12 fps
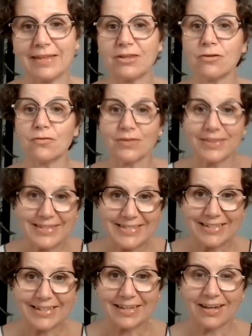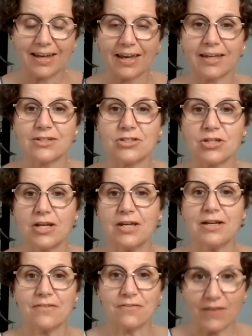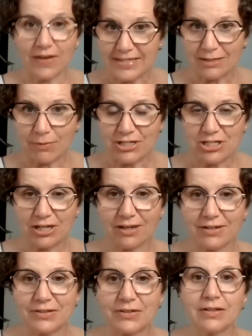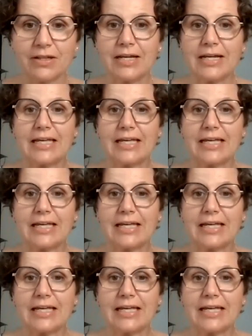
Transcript: Thank you for listening and finding my channel.